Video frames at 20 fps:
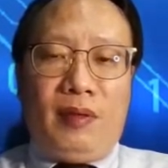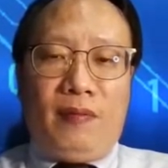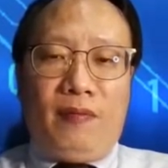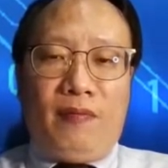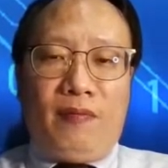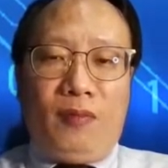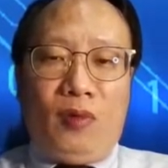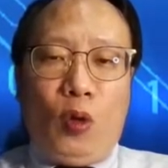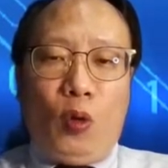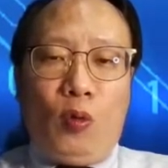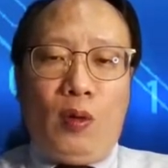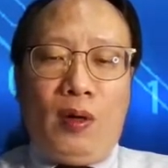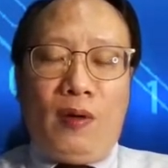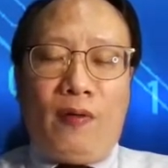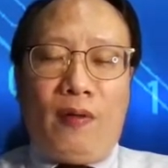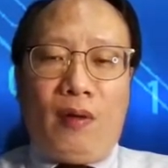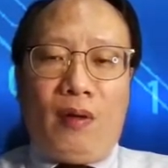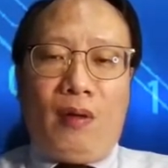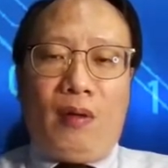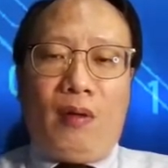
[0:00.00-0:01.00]

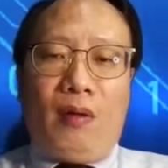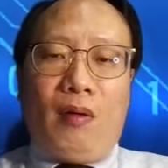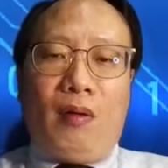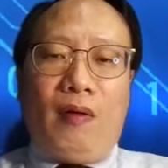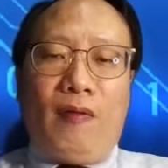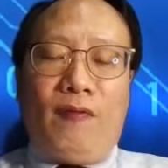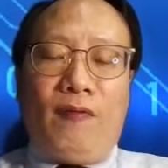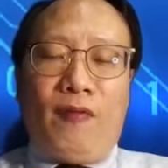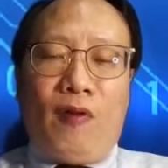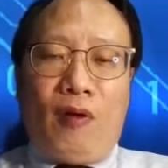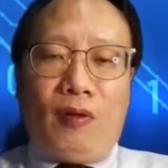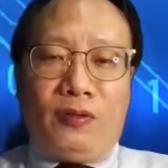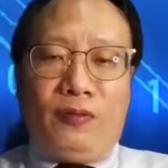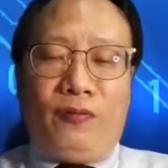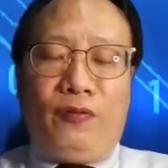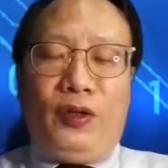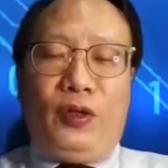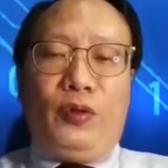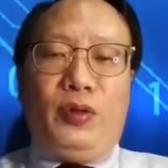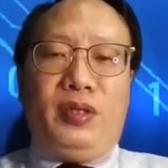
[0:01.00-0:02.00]
lower or a false
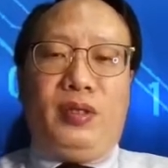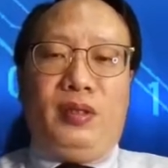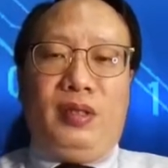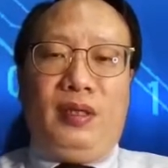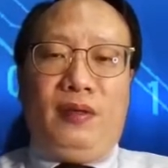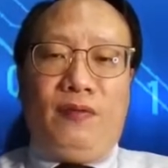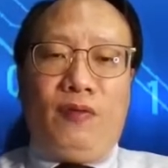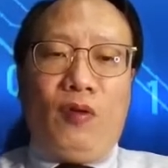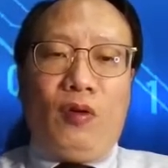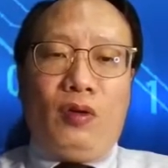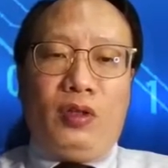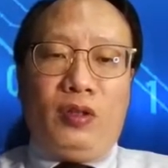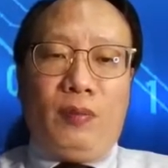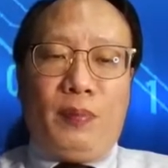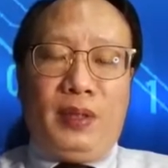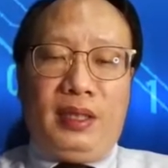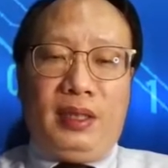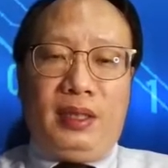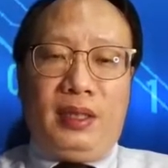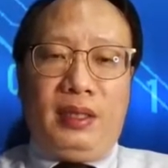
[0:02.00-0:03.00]
frequency for your
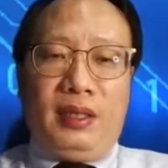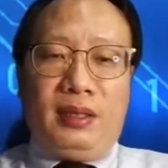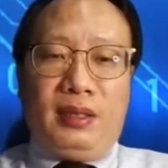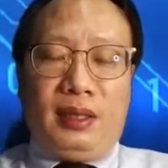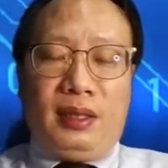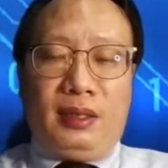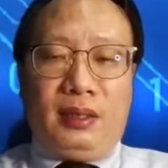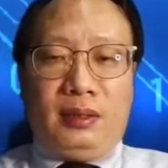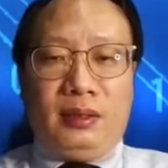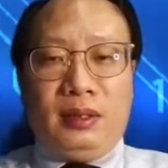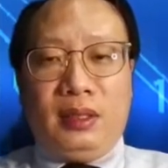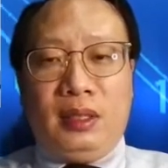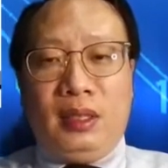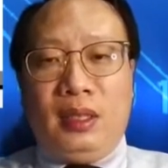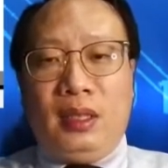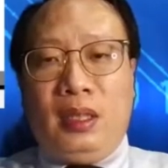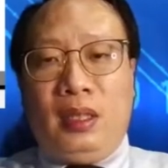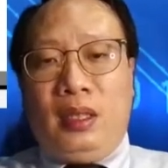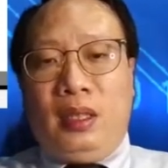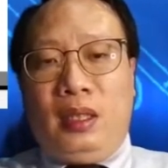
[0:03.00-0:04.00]
particular signal.
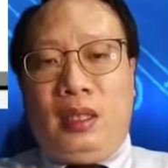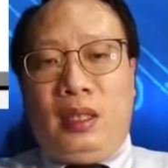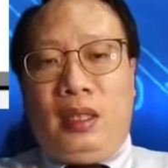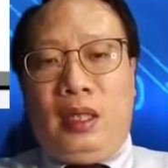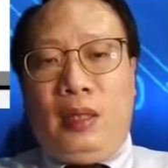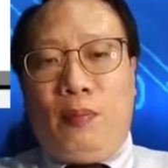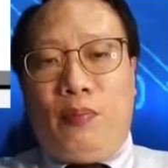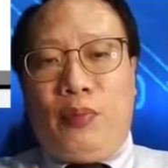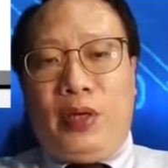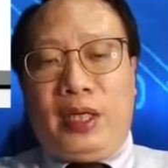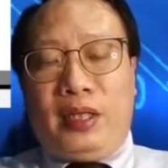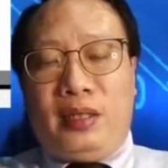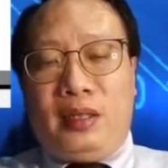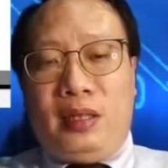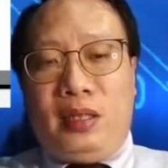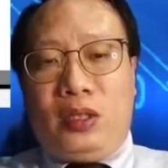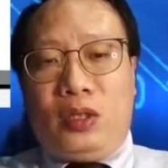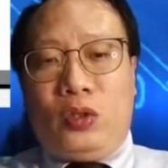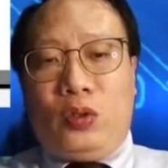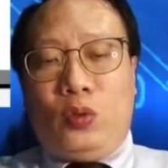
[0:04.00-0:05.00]
In
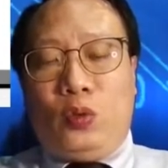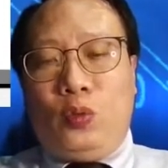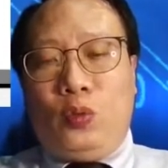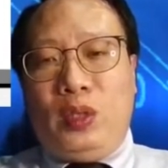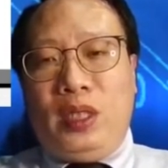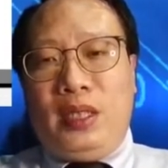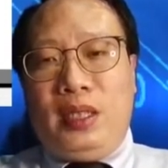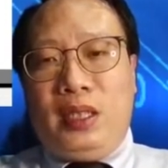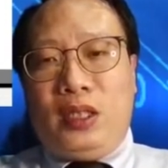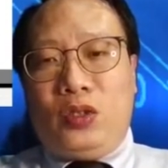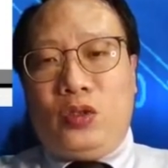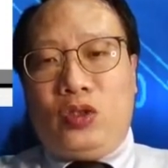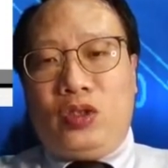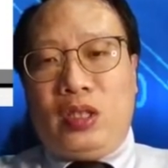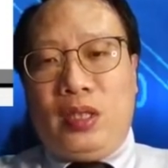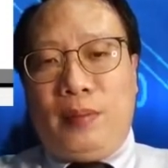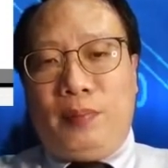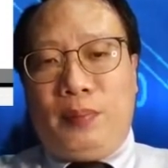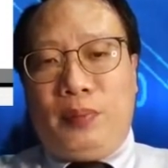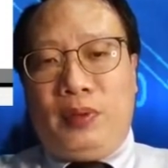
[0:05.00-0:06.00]
practice, we need to
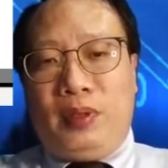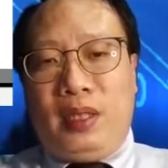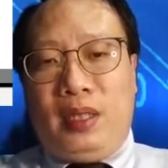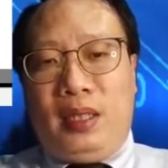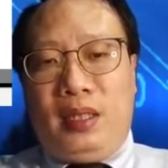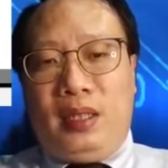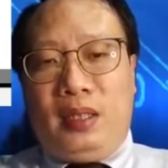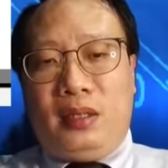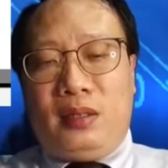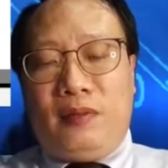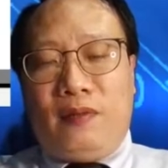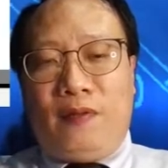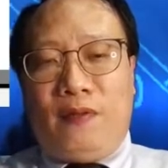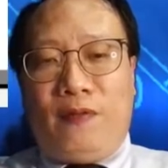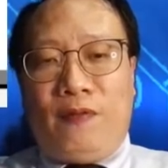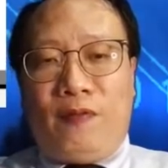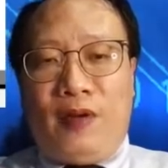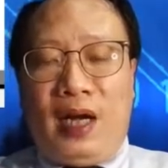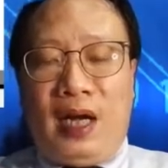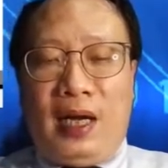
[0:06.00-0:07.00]
sample at least
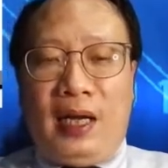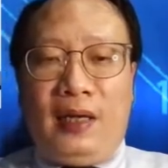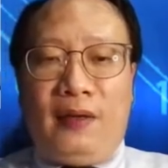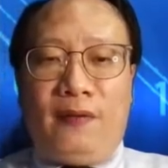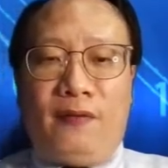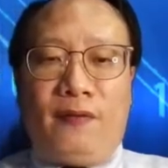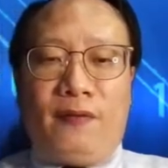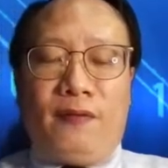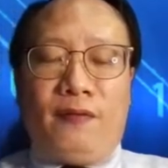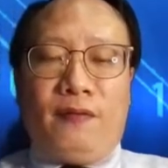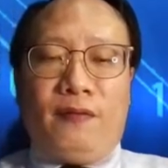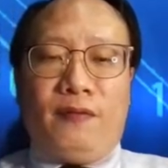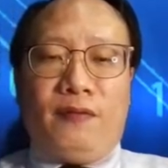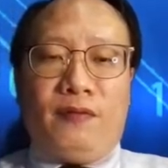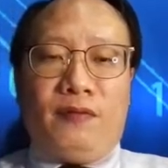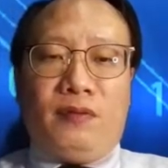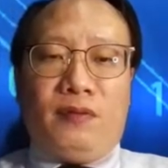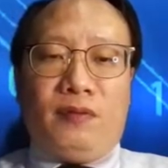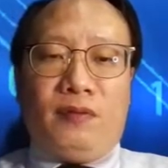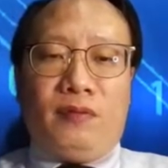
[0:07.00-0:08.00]
5
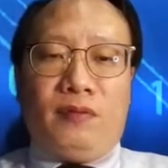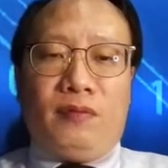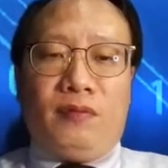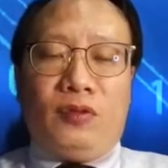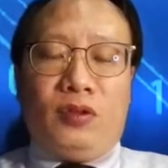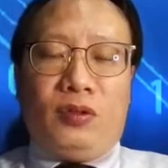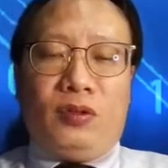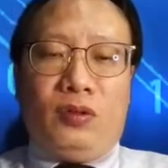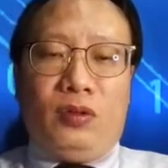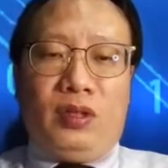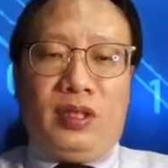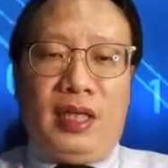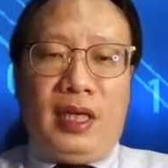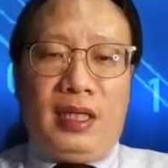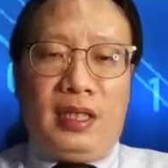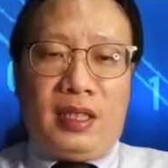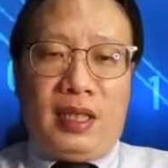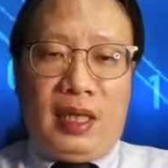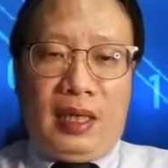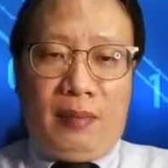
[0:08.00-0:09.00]
to
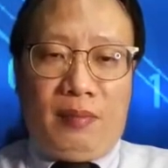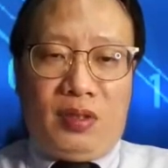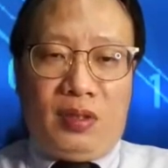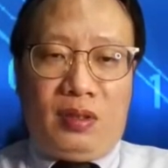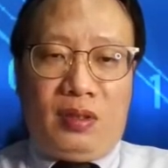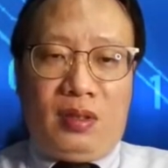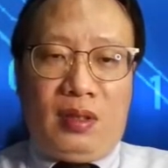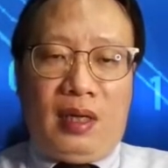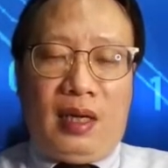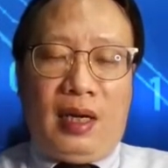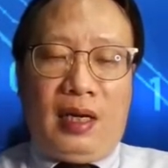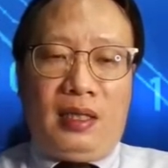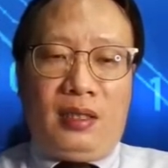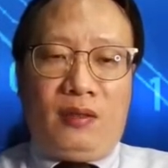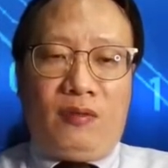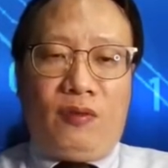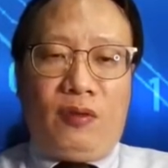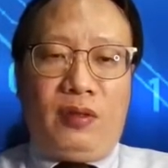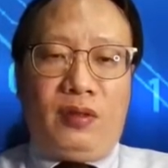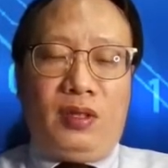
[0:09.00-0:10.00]
10 times the
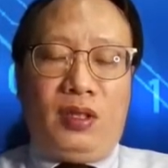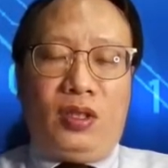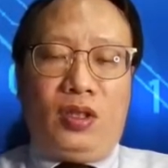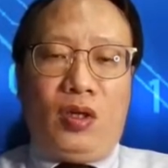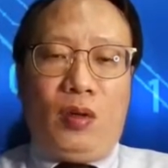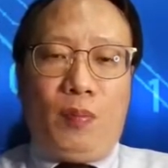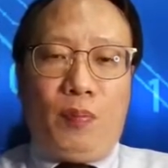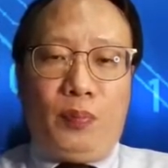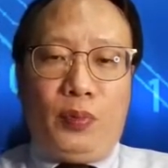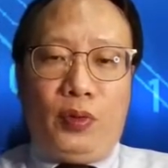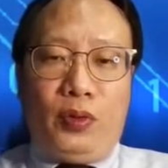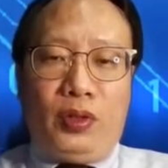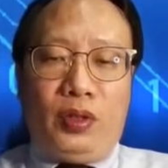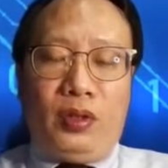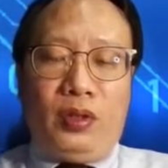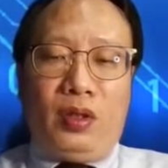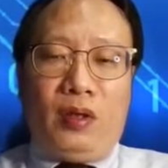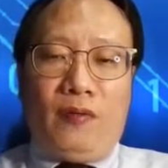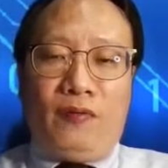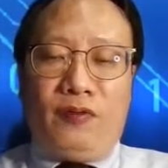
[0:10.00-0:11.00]
highest frequency
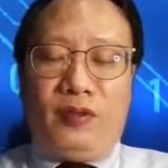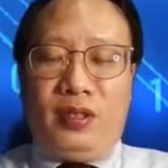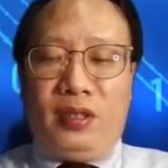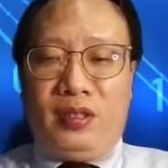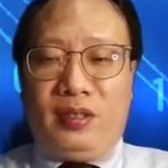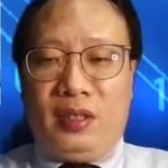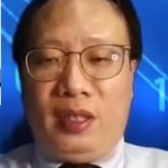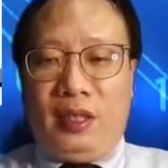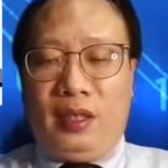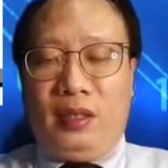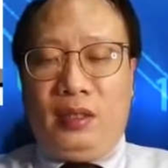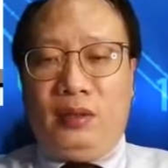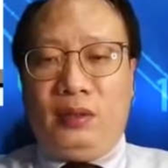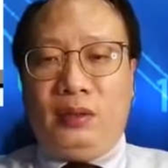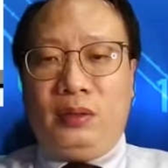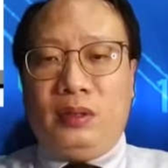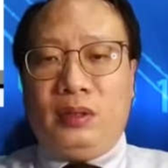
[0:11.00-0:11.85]
component of the signal,